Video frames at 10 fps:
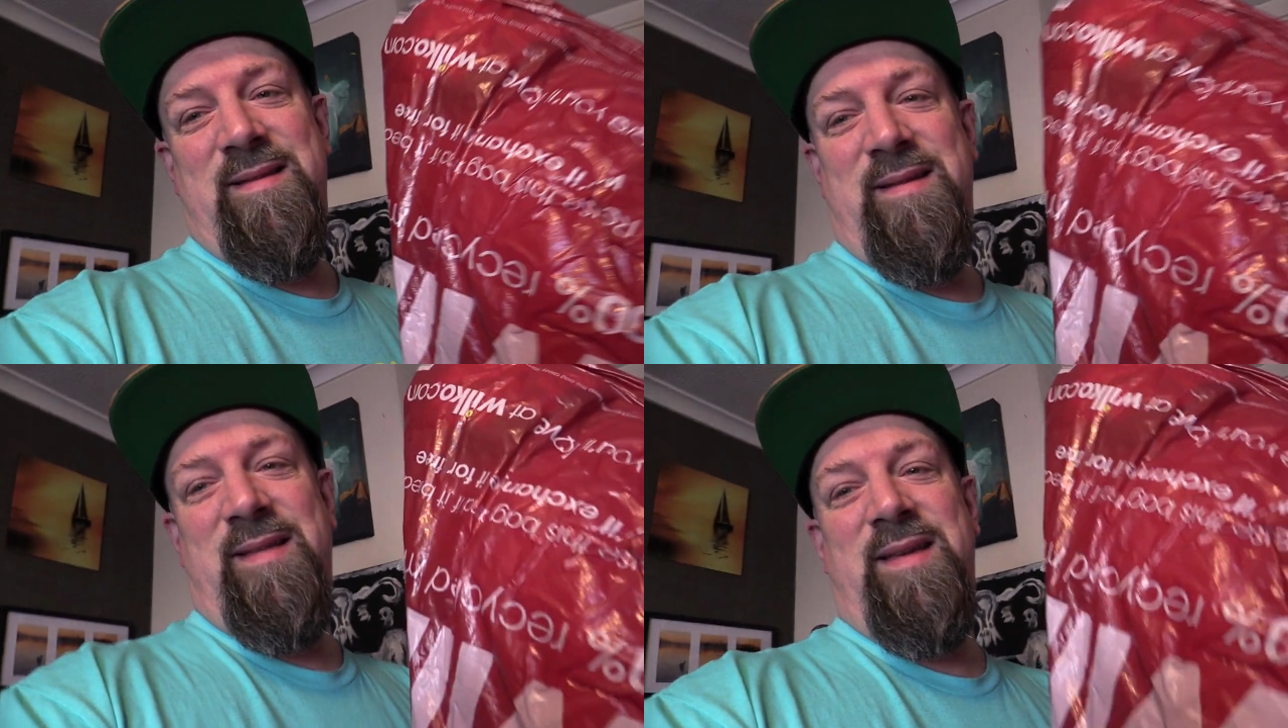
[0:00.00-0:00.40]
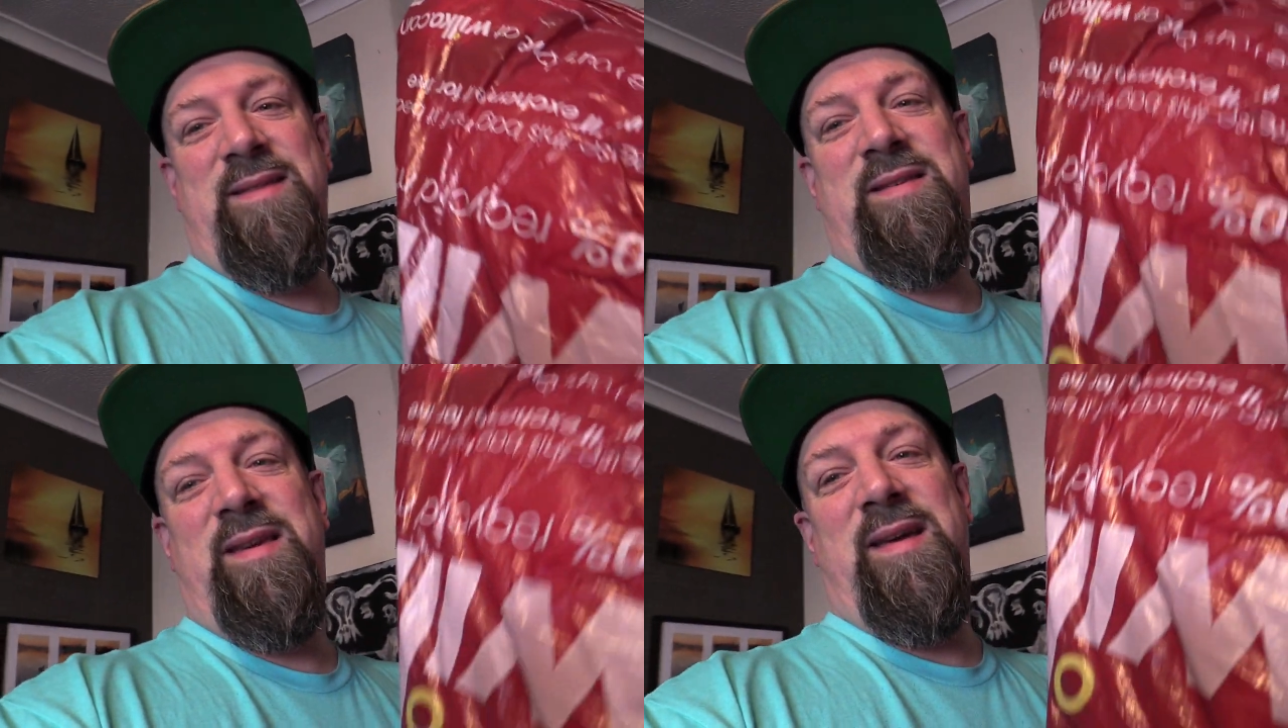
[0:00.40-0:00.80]
And here
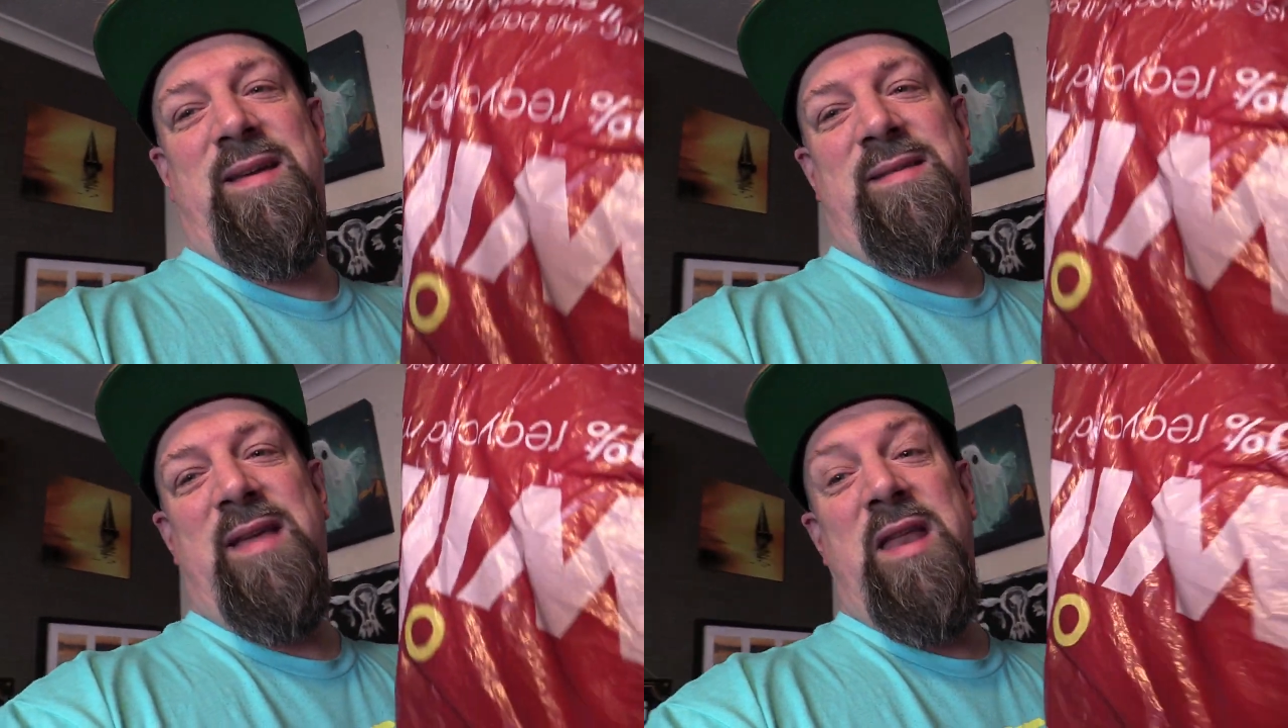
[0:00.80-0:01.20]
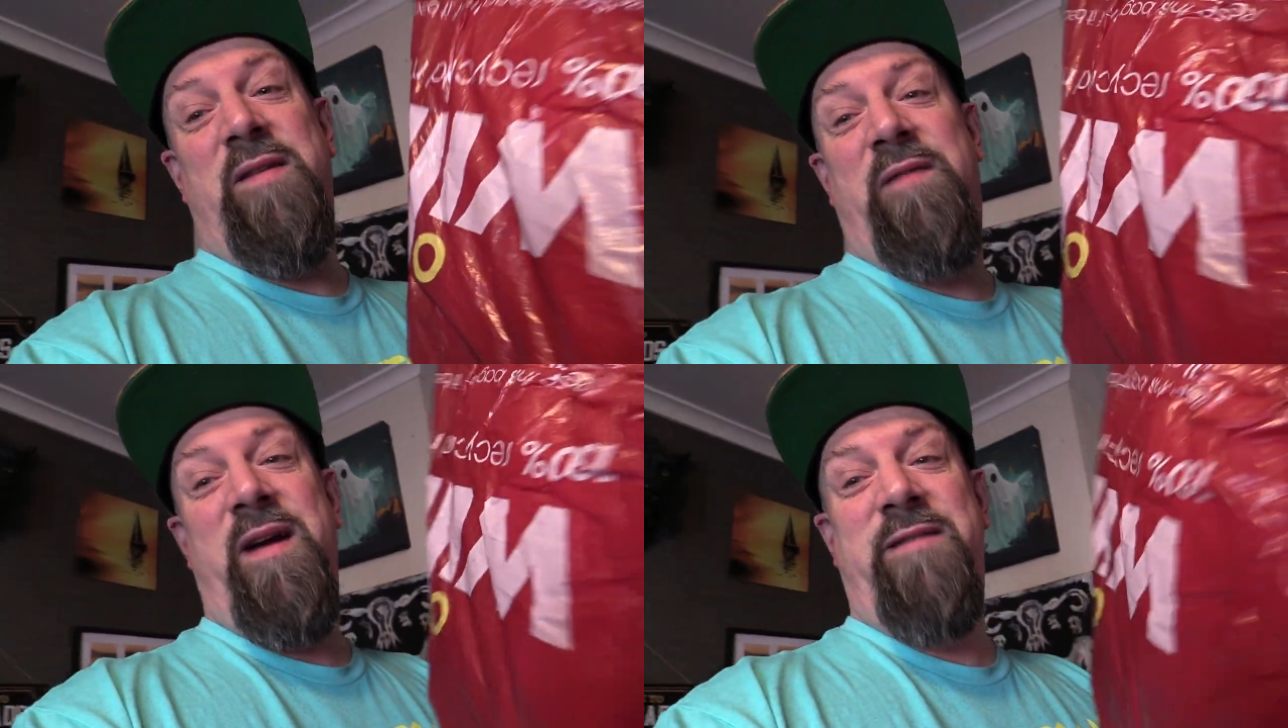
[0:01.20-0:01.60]
she is in
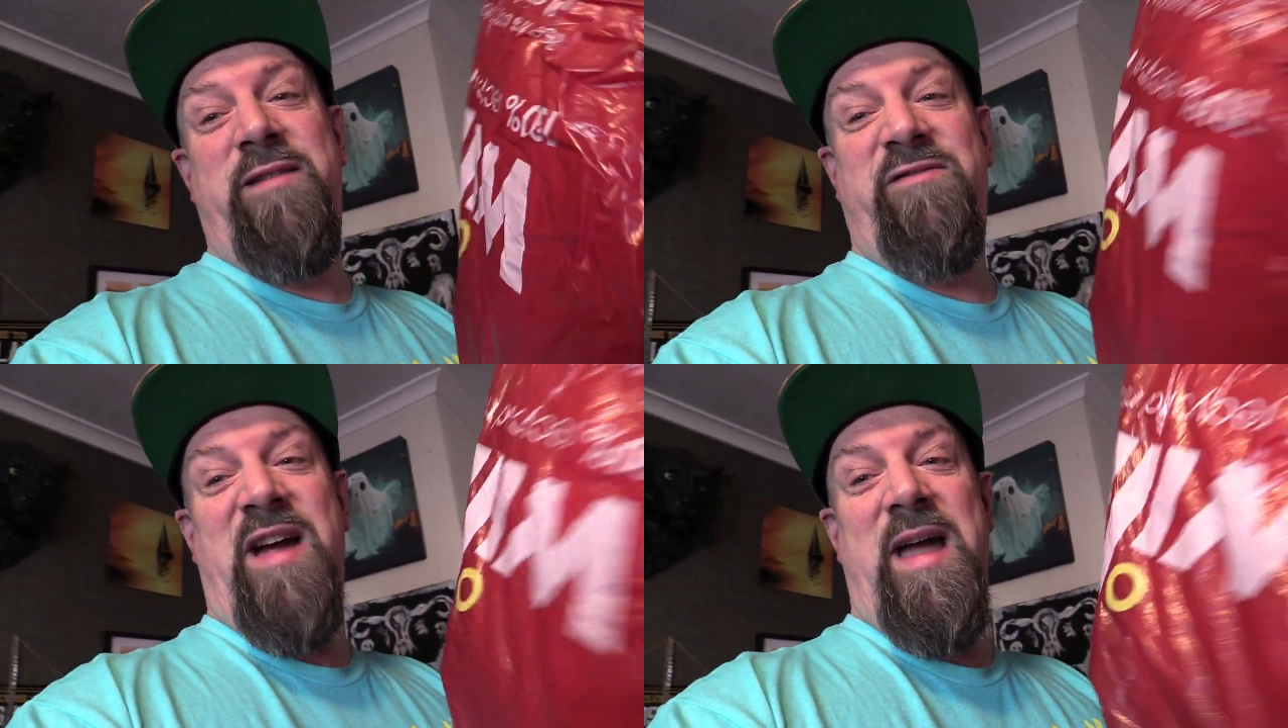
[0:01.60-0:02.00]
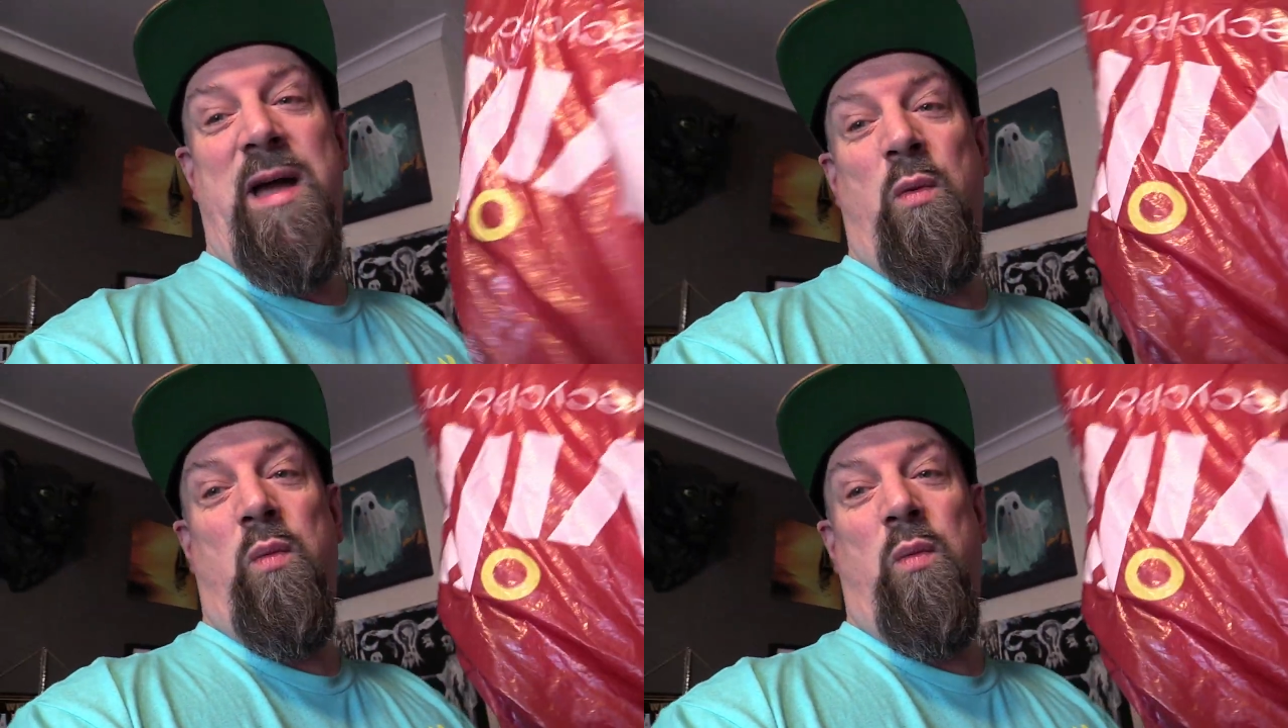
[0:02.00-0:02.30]
a very rare